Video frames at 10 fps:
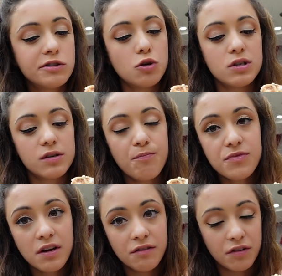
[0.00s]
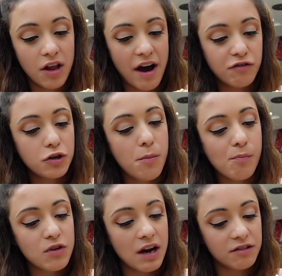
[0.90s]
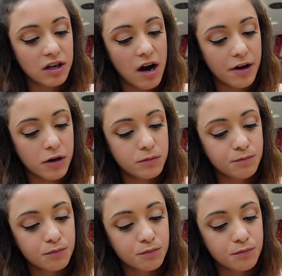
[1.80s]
So it's falafel, avocado,